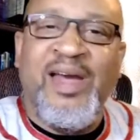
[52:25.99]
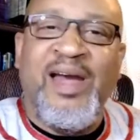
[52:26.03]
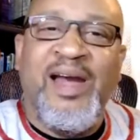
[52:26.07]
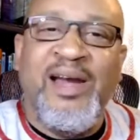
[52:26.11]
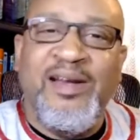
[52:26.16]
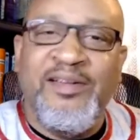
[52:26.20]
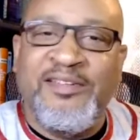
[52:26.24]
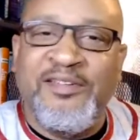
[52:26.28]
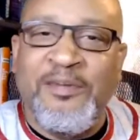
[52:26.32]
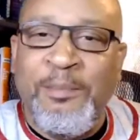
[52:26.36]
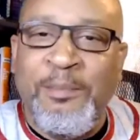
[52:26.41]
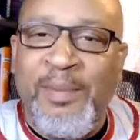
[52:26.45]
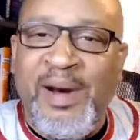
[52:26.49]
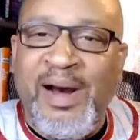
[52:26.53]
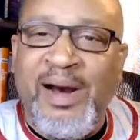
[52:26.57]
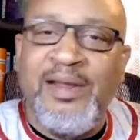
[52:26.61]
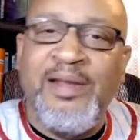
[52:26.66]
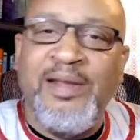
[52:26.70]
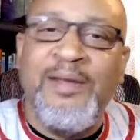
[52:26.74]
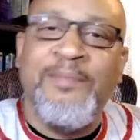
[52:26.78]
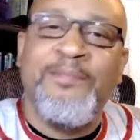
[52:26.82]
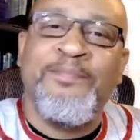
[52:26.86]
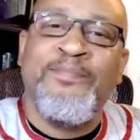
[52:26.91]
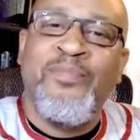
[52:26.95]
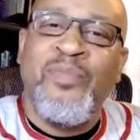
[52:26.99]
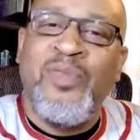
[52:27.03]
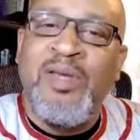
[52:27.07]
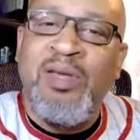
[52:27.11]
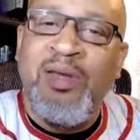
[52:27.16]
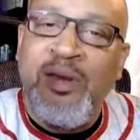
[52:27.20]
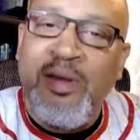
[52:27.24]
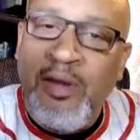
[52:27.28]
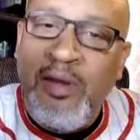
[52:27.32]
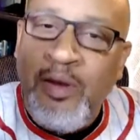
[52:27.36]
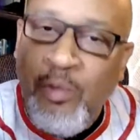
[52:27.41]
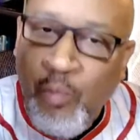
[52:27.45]
Hey, somebody,
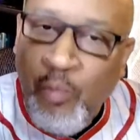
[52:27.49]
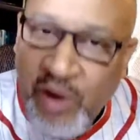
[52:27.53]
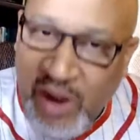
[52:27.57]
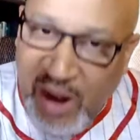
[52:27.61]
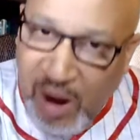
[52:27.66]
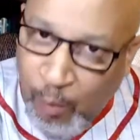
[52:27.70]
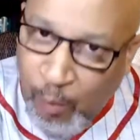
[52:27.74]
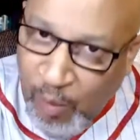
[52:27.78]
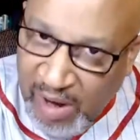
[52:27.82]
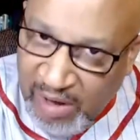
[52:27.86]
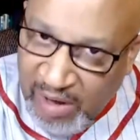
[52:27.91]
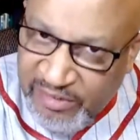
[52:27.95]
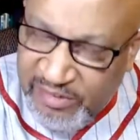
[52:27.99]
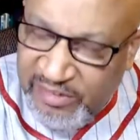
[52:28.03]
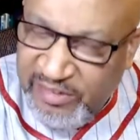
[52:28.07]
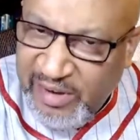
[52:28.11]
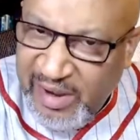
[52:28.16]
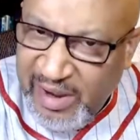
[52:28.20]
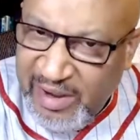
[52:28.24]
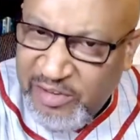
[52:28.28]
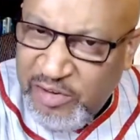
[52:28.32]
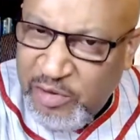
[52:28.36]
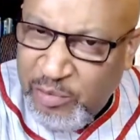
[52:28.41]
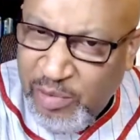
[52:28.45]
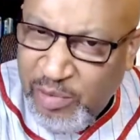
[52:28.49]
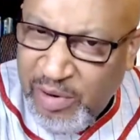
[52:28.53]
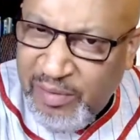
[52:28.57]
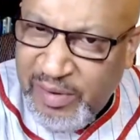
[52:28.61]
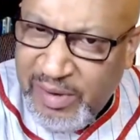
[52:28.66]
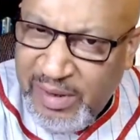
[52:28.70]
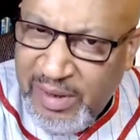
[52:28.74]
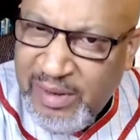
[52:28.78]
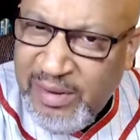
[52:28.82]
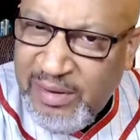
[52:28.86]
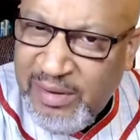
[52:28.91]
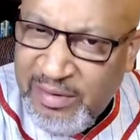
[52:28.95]
when I watched
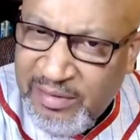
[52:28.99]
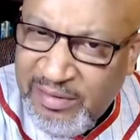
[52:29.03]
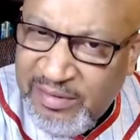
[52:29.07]
January